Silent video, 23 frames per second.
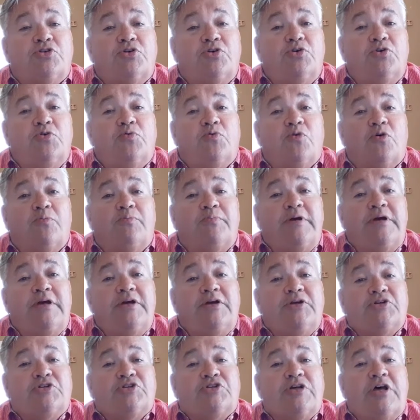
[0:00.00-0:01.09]
who were
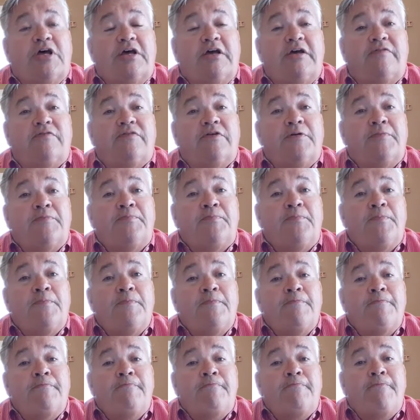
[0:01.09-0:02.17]
being saved.
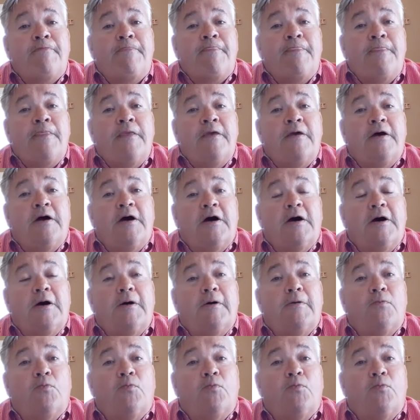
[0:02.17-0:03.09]
Uh,